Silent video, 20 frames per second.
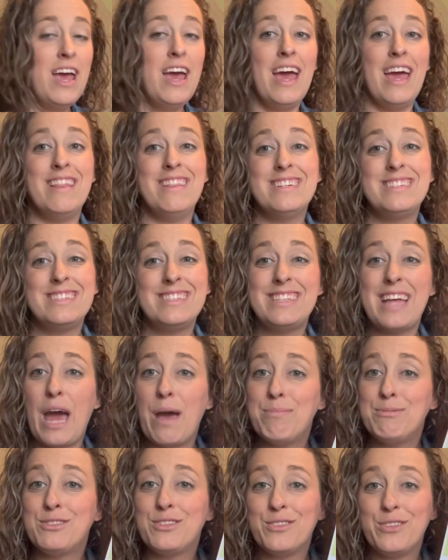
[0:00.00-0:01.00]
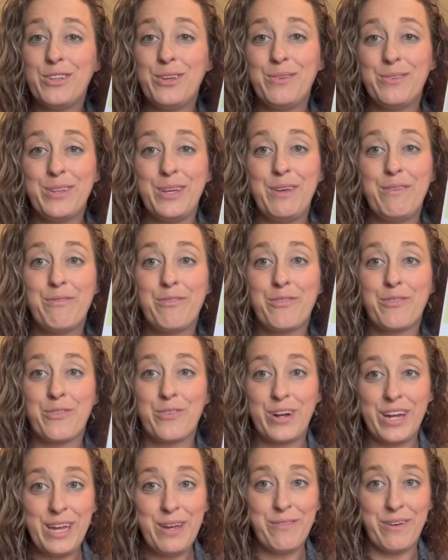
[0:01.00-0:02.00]
and this is absolutely
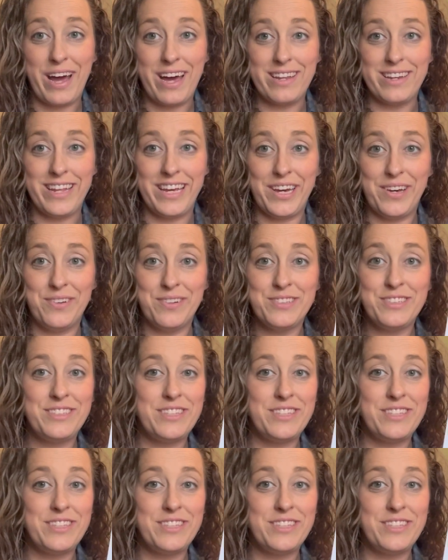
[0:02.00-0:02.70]
free right now.